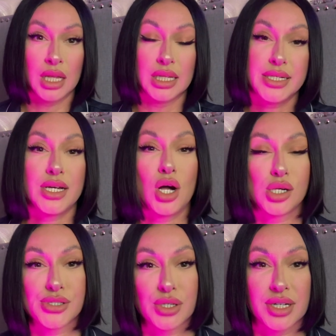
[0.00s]
Linda
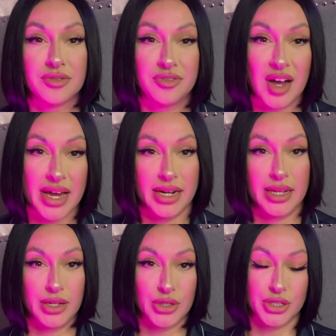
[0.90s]
also confided
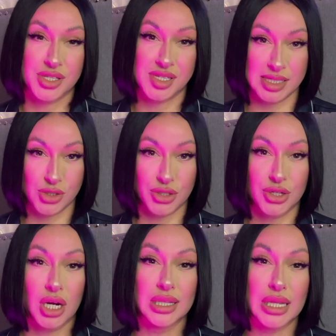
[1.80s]
in her
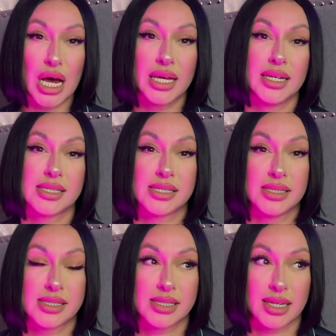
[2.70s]
sister a lot,
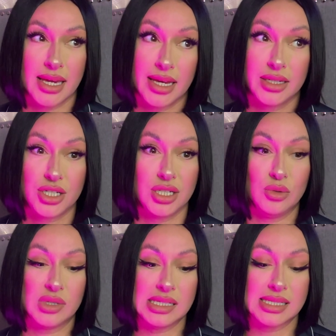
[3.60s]
since, again, she
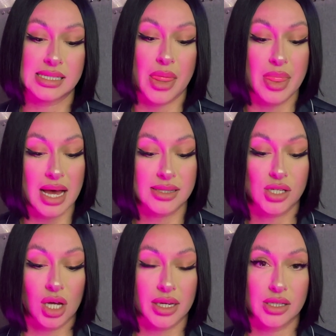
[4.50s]
was not
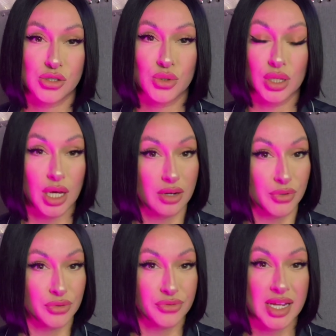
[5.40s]
talking to a lot of
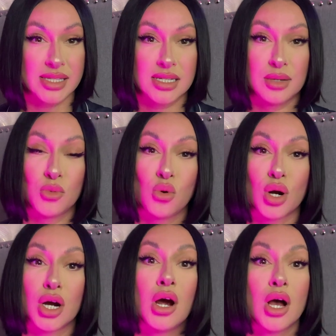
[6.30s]
her friends
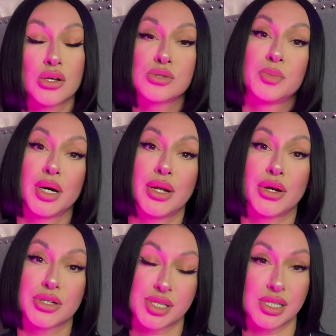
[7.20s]
anymore. But
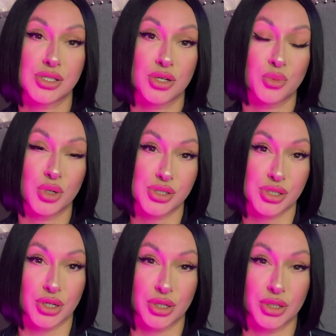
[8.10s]
her sister
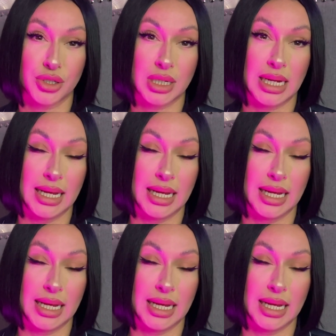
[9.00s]
was her,